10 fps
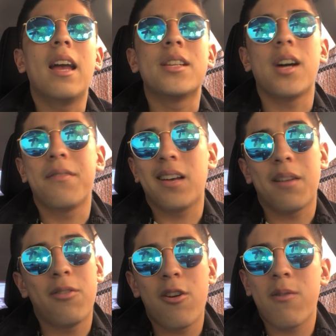And so I feel
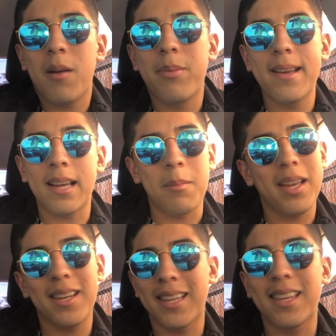like a fourth-round pick, I
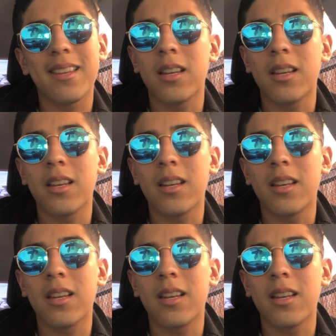mean,